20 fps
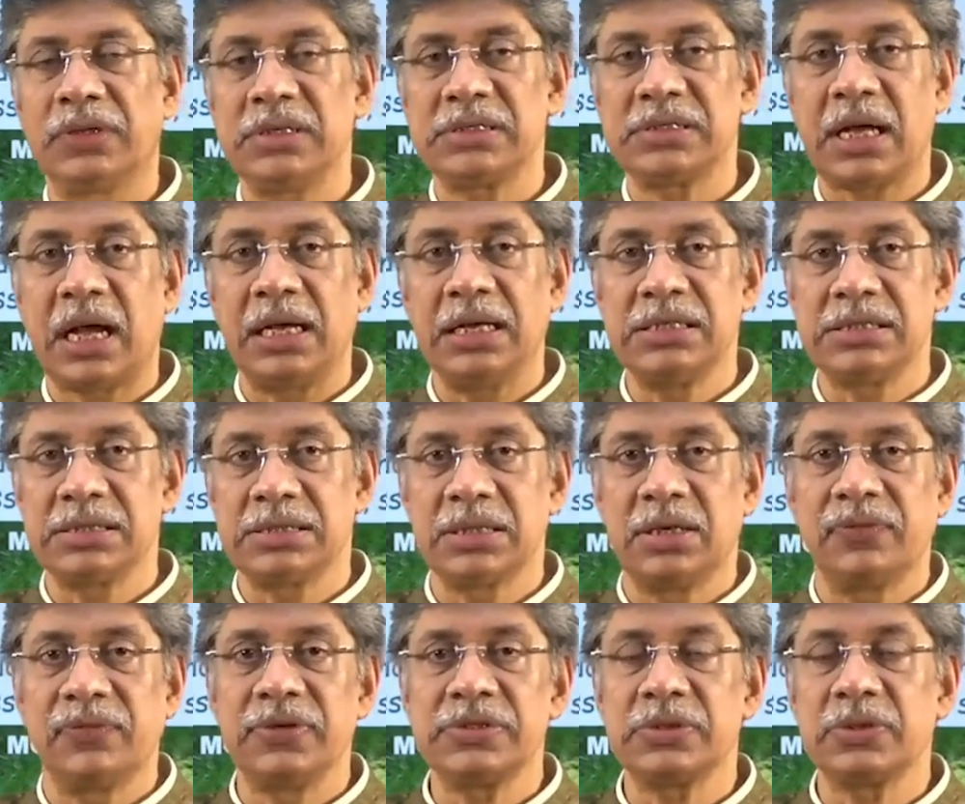this ice
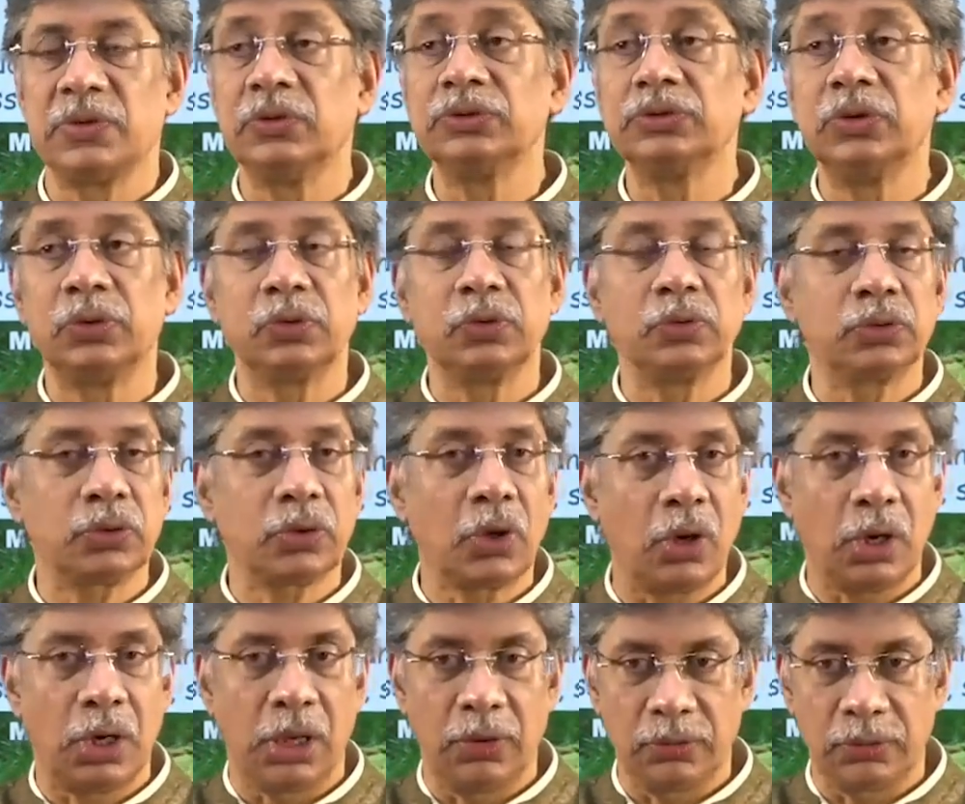surface goes on to
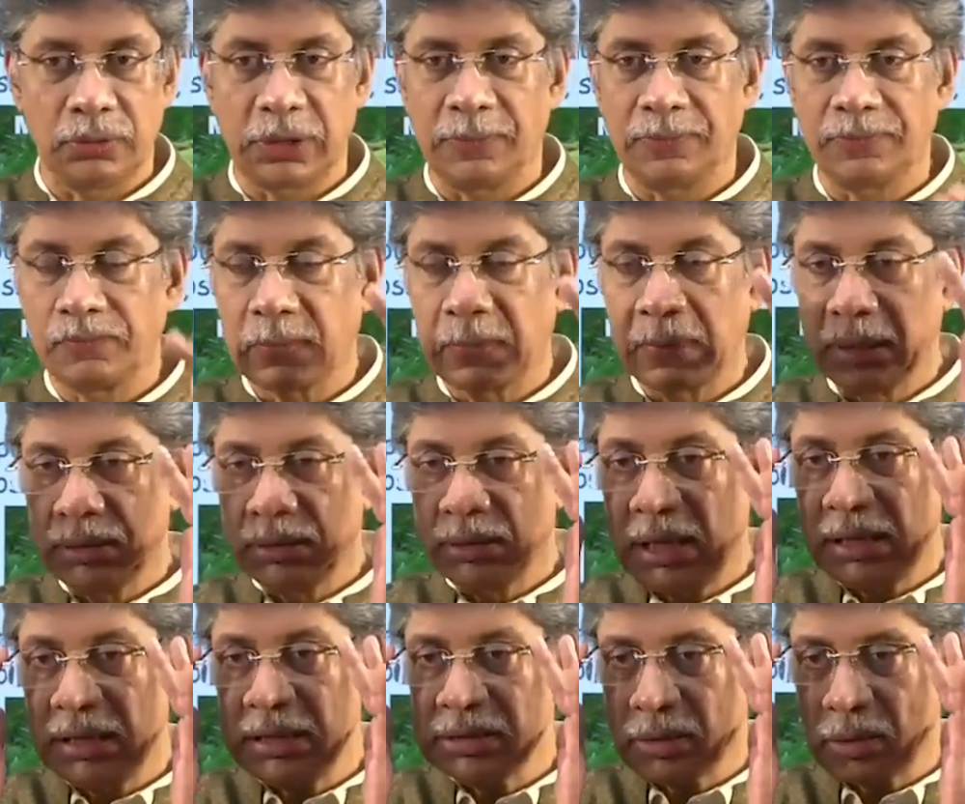thaw out.
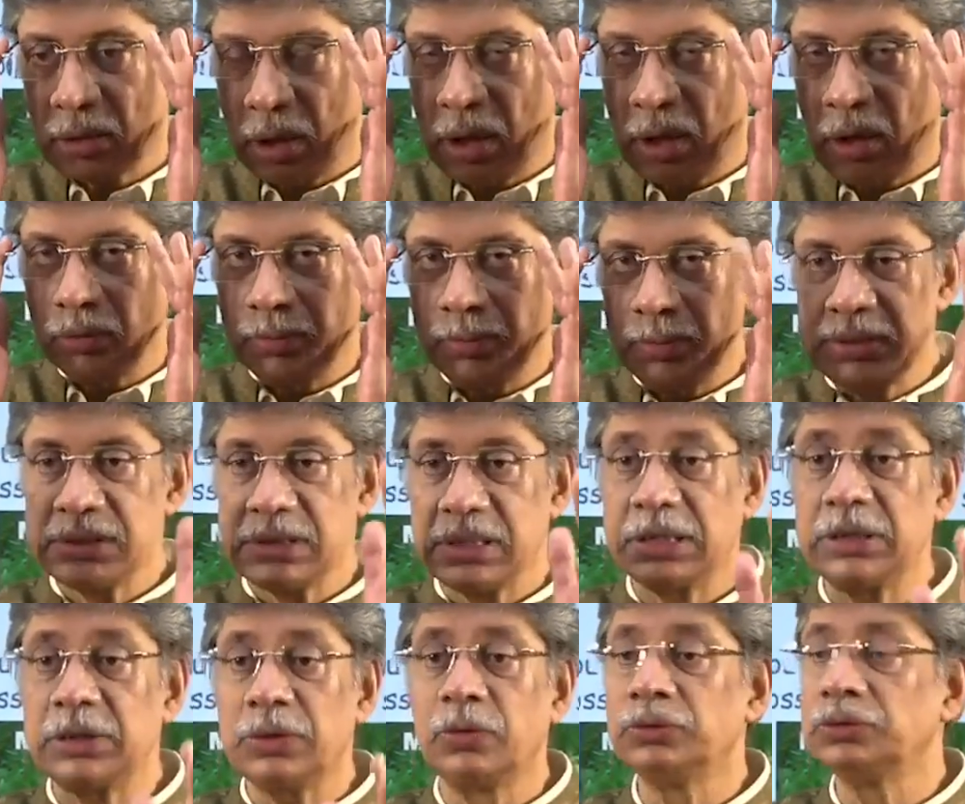That is, thaw out means
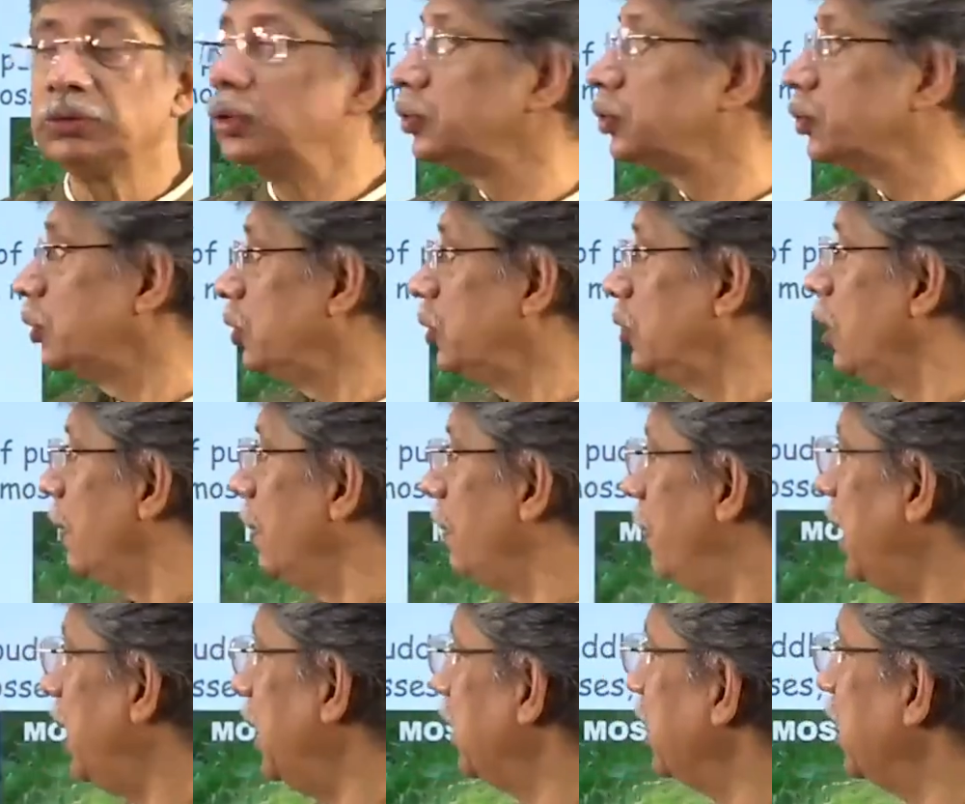that it goes on to
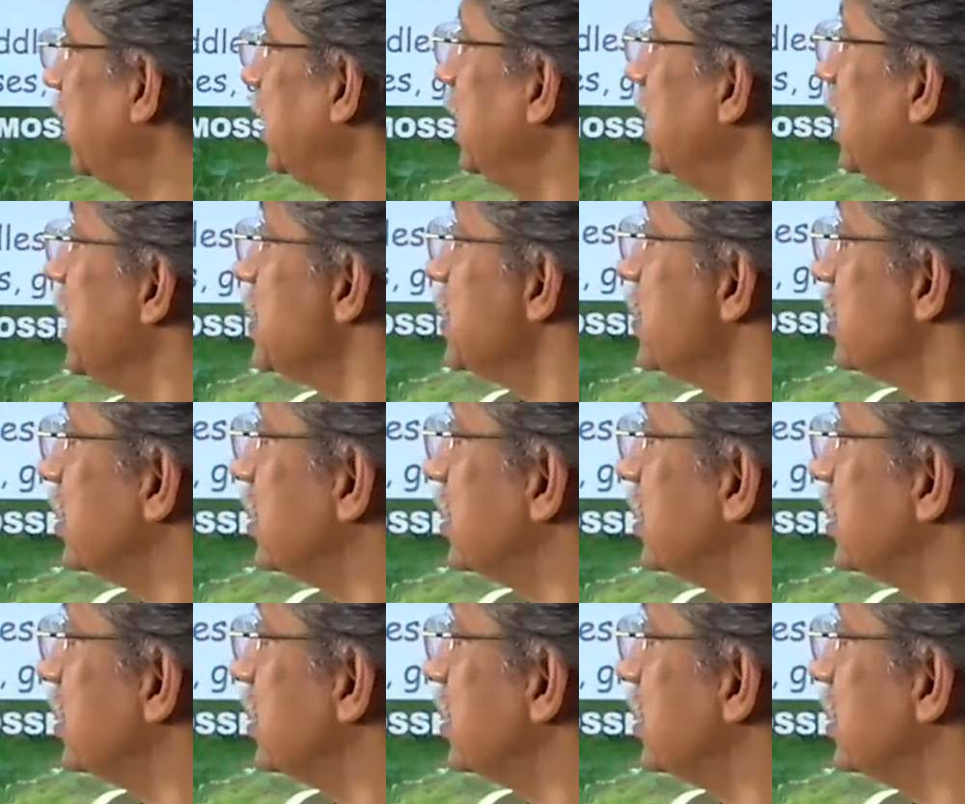melt. So